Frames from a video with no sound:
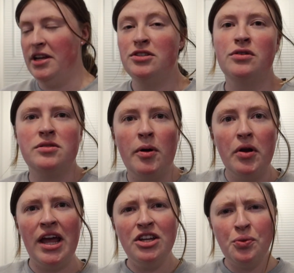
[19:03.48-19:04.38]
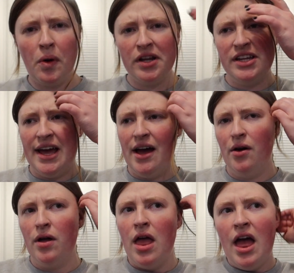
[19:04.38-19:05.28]
right, so it's about 8:20
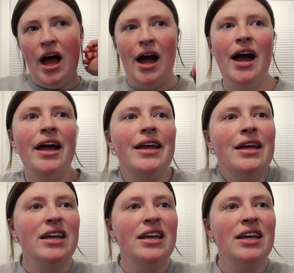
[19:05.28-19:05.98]
now. I